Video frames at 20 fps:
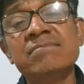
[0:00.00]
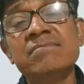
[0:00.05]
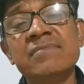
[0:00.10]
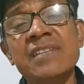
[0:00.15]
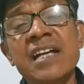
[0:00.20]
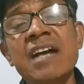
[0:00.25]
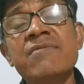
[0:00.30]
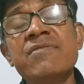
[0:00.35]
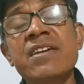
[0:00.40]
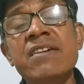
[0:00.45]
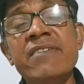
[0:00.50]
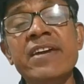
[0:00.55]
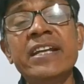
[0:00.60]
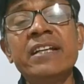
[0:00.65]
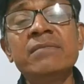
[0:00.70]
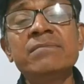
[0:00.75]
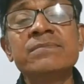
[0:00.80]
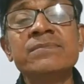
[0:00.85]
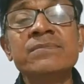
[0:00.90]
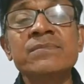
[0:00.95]
have
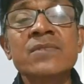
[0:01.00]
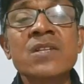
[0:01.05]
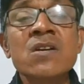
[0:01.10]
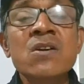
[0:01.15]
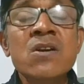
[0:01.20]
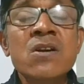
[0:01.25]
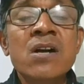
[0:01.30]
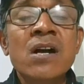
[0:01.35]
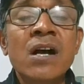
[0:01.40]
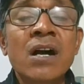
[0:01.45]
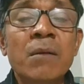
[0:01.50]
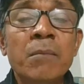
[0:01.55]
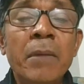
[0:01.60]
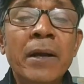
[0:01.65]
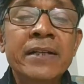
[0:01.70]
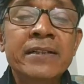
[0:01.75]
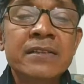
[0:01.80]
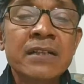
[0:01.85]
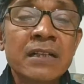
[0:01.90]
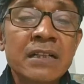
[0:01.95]
given.
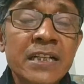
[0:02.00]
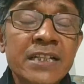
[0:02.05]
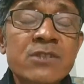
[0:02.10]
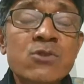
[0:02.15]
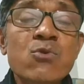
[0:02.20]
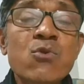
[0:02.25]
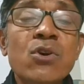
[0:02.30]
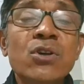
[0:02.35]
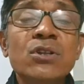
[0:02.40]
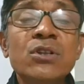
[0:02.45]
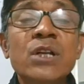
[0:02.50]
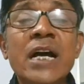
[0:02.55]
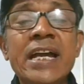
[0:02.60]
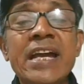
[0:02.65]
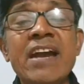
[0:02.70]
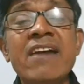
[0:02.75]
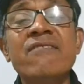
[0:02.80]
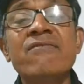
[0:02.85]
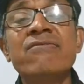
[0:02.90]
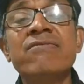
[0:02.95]
But later on, I
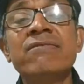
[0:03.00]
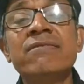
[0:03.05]
have